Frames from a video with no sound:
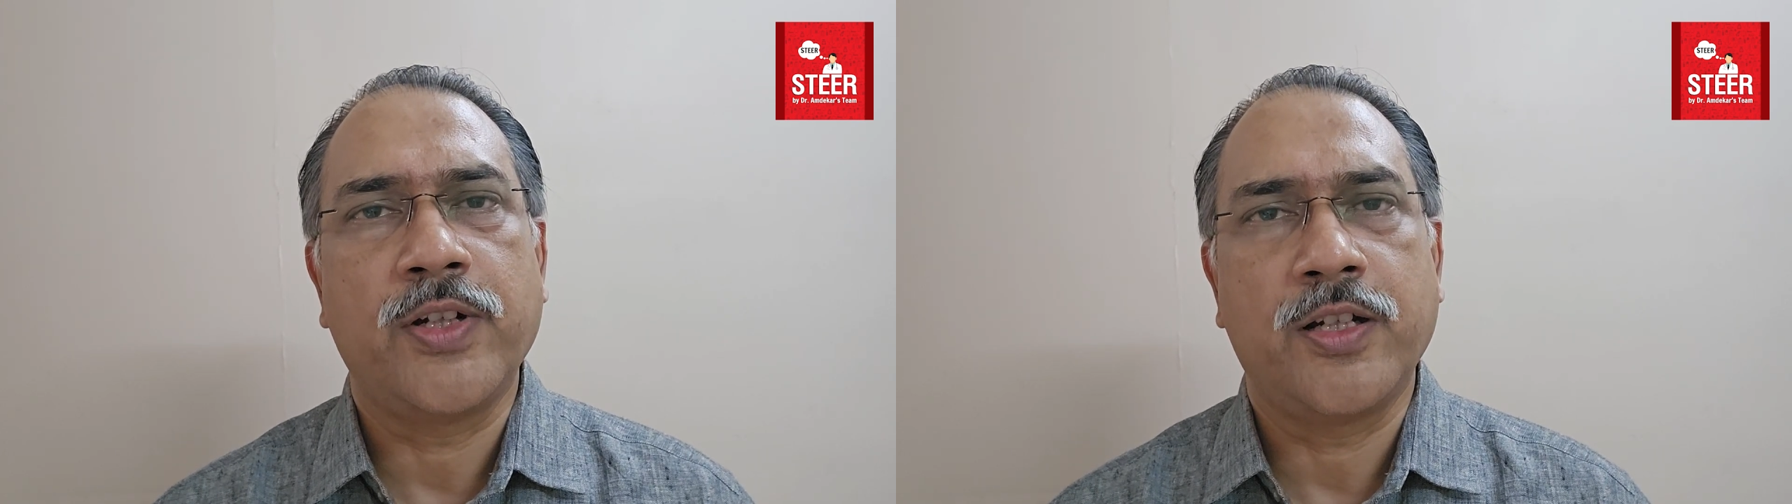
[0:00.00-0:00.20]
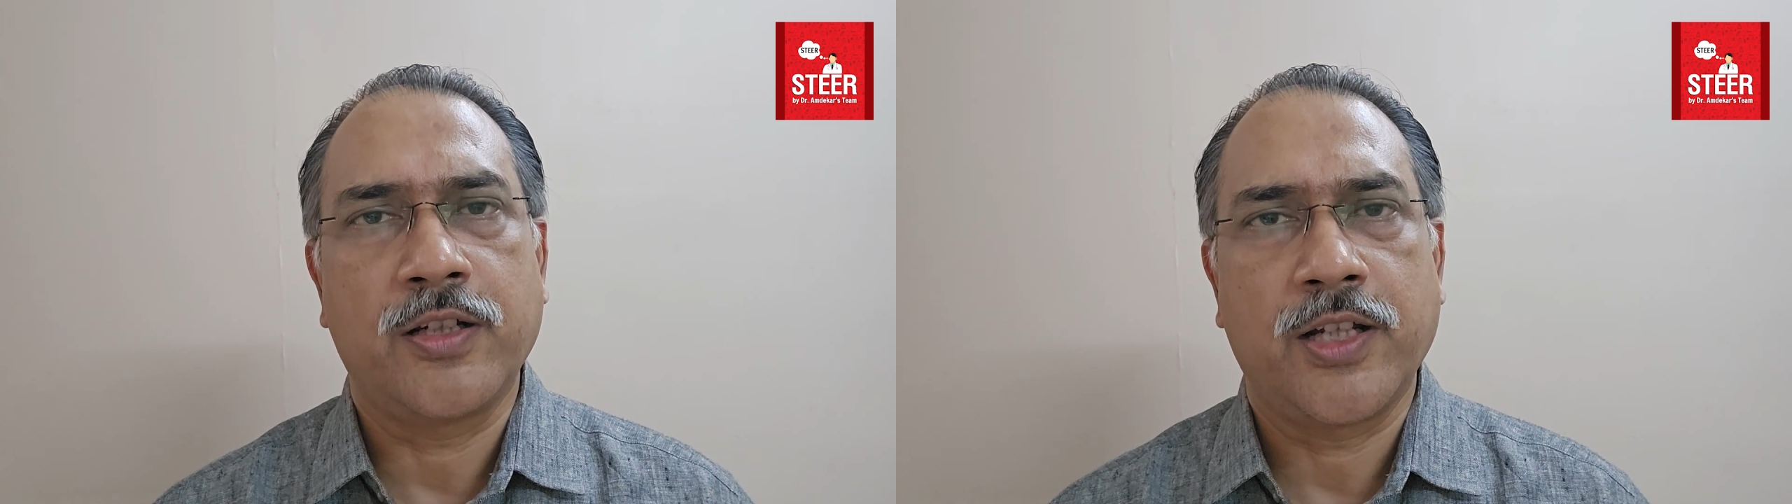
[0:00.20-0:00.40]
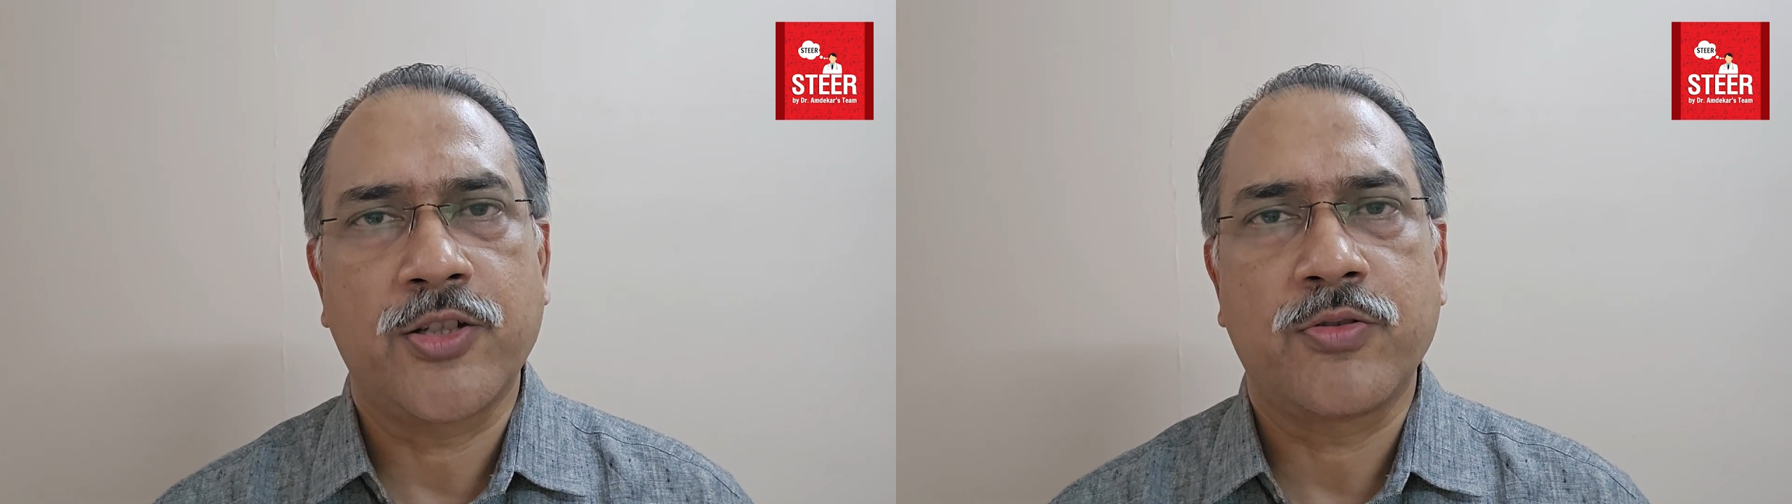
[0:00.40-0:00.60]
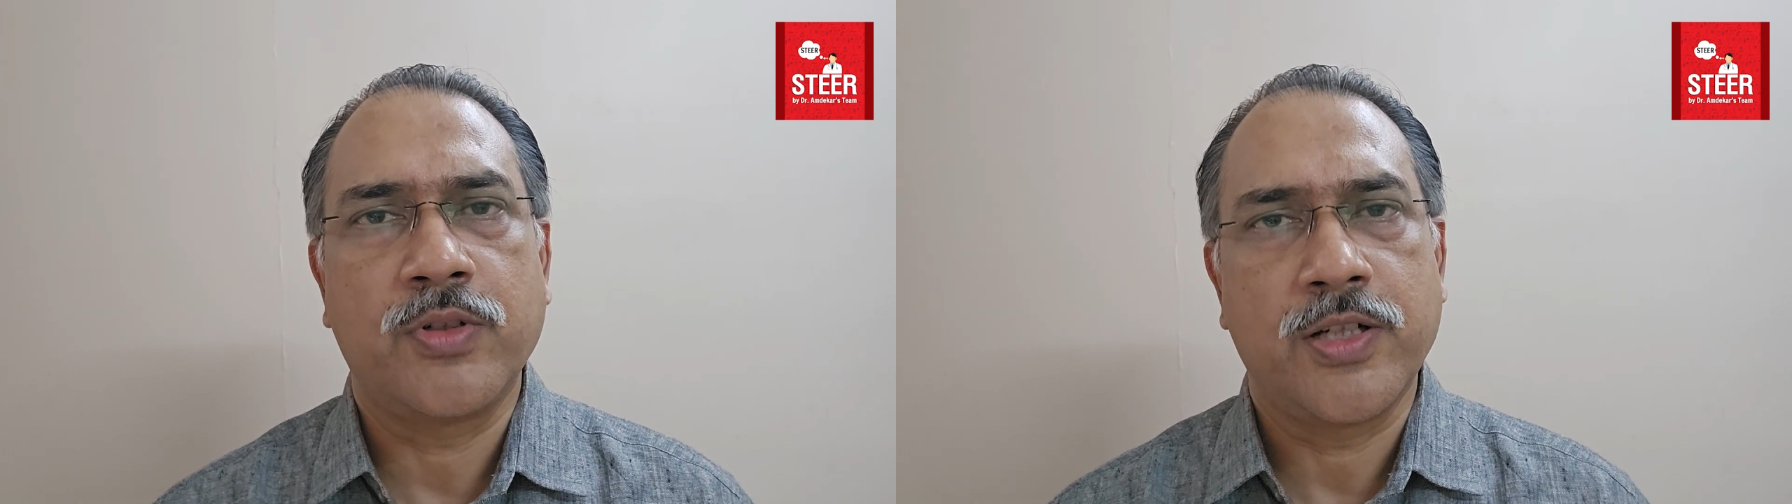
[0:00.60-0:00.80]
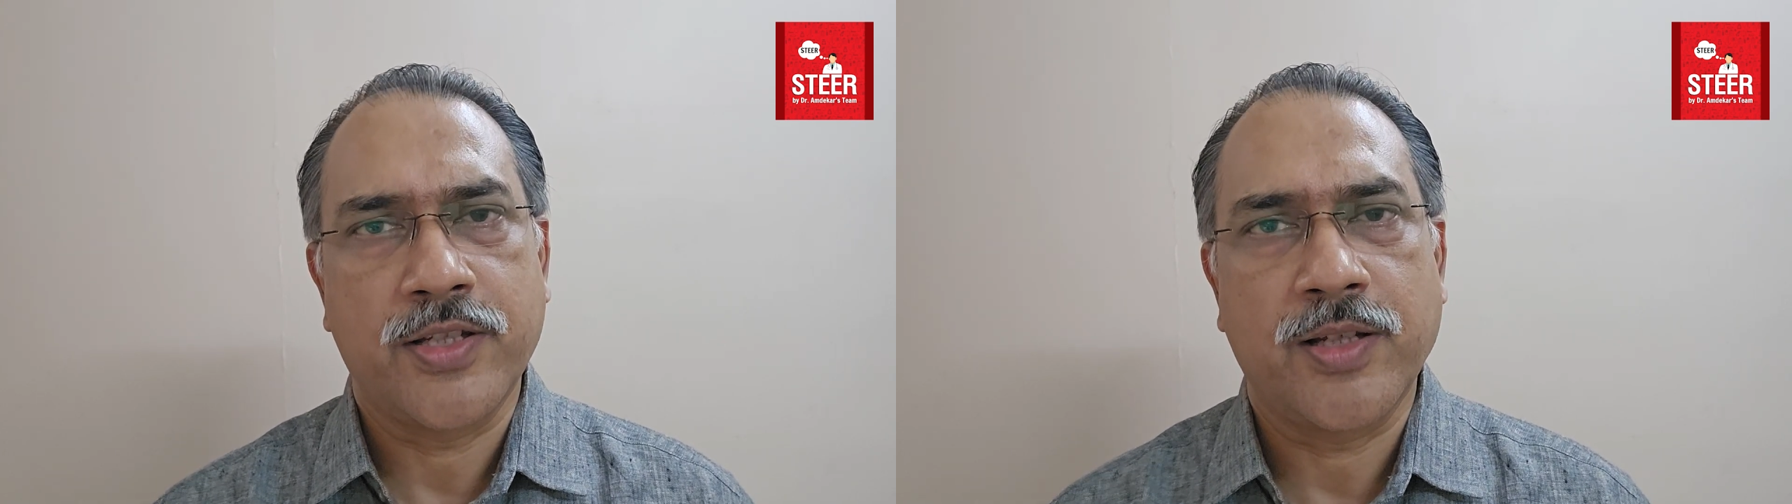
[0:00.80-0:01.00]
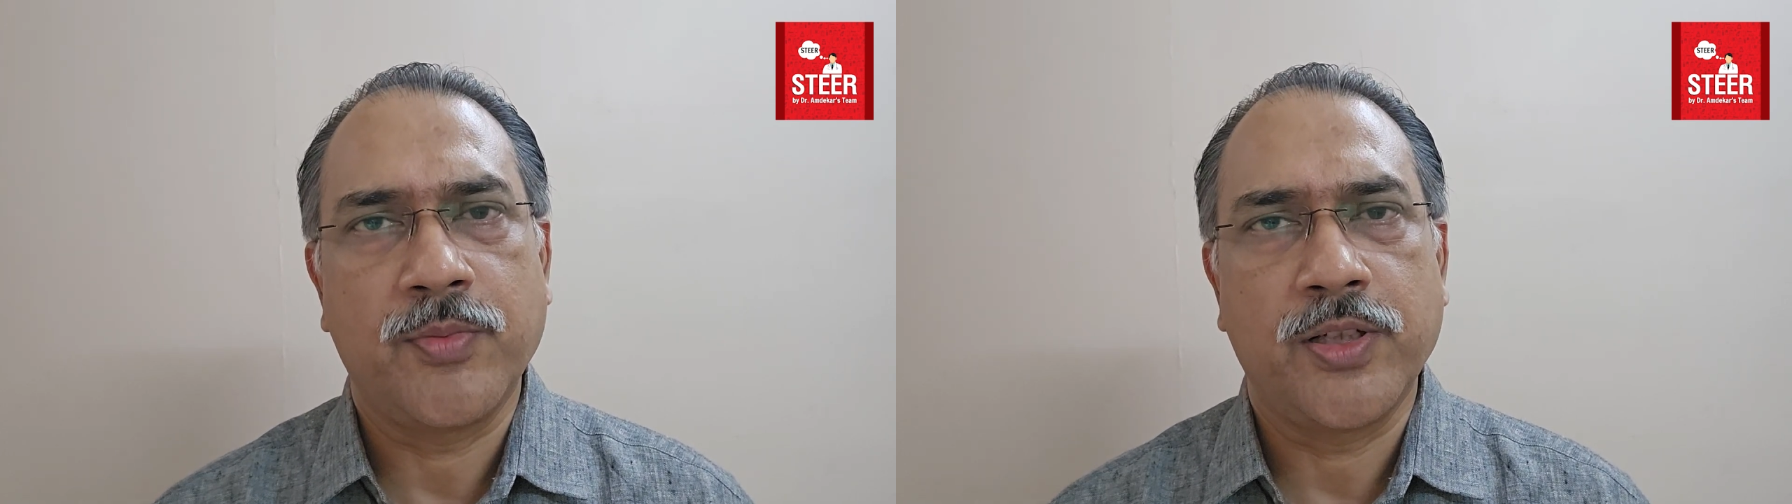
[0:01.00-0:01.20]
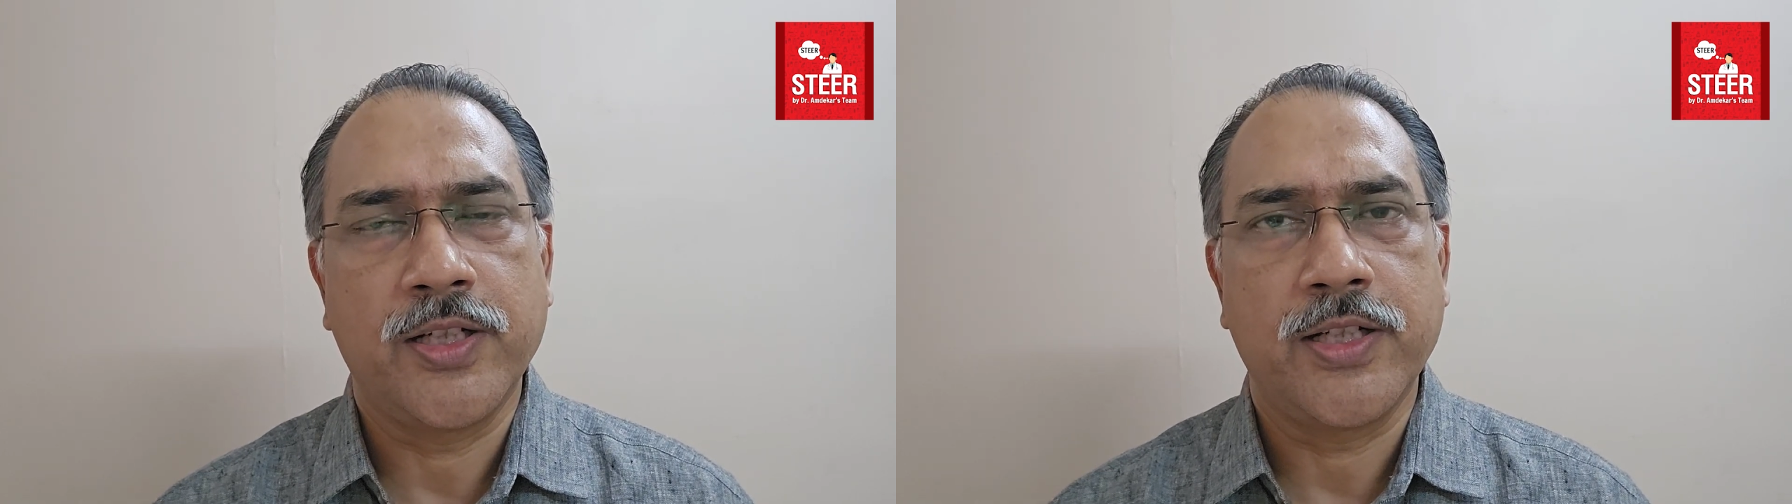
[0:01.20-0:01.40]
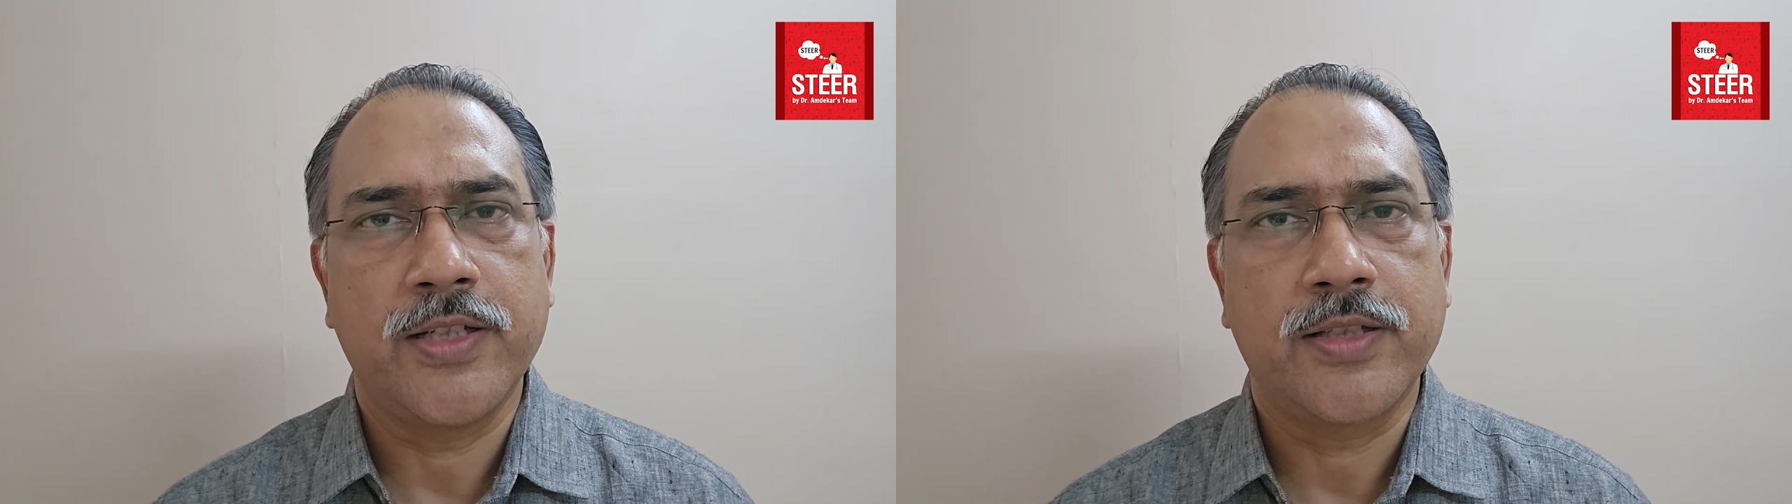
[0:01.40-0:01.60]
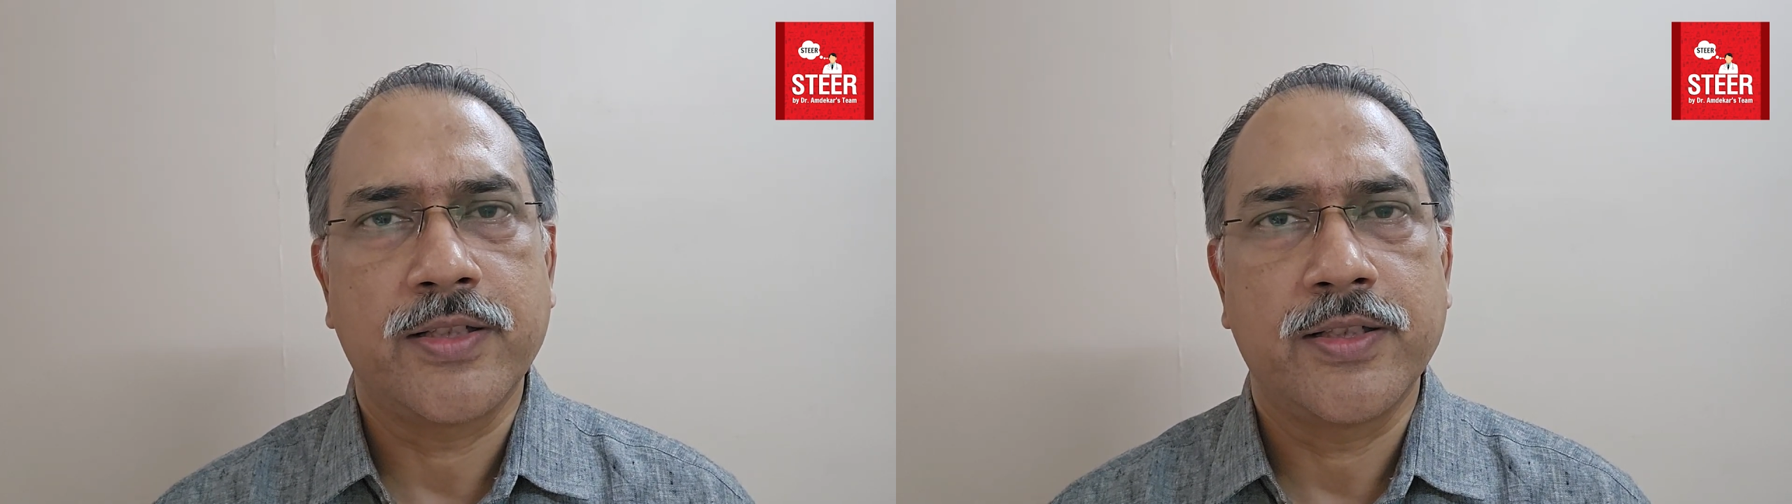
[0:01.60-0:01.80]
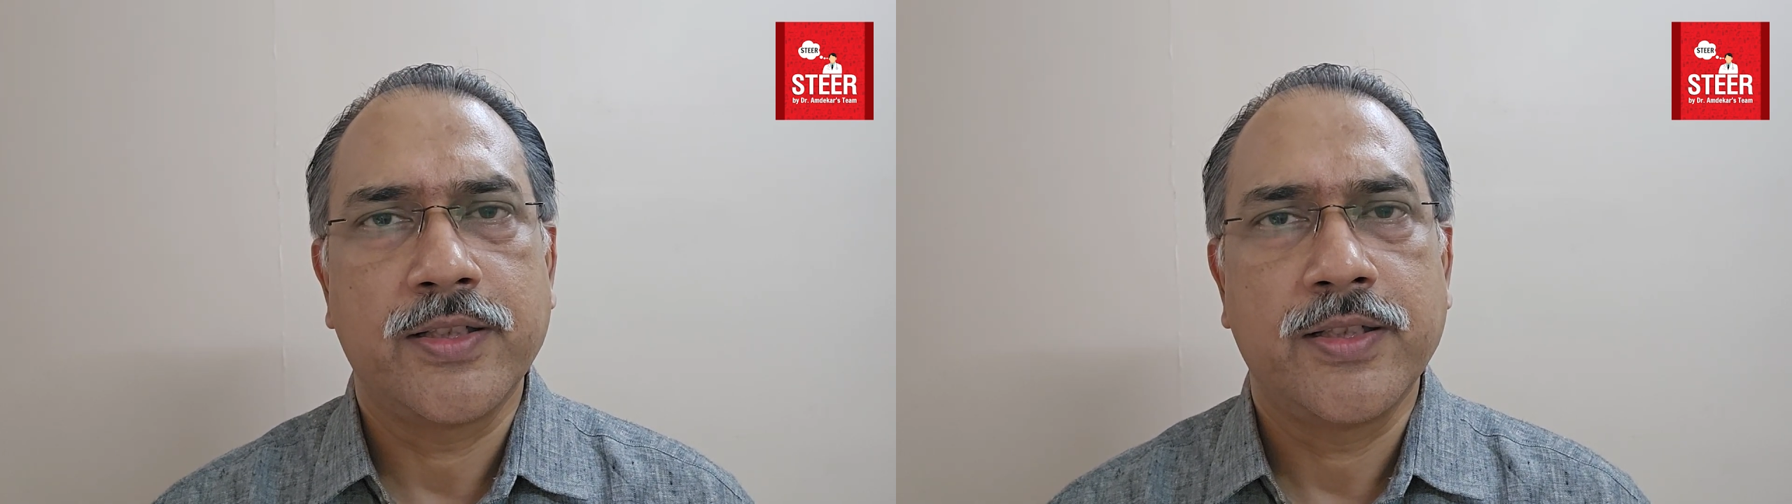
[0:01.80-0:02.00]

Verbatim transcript: intellectual disabilities.